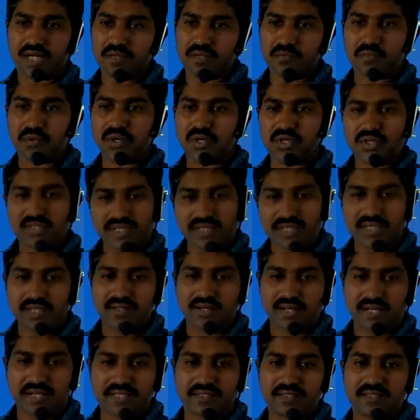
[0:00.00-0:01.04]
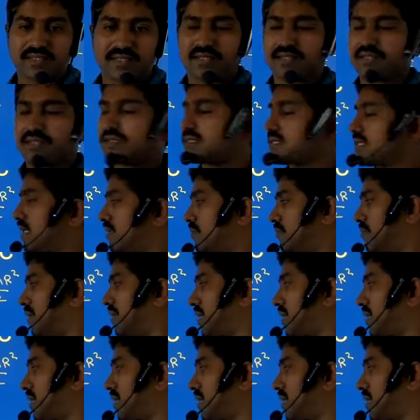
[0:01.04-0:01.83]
On board you can write same,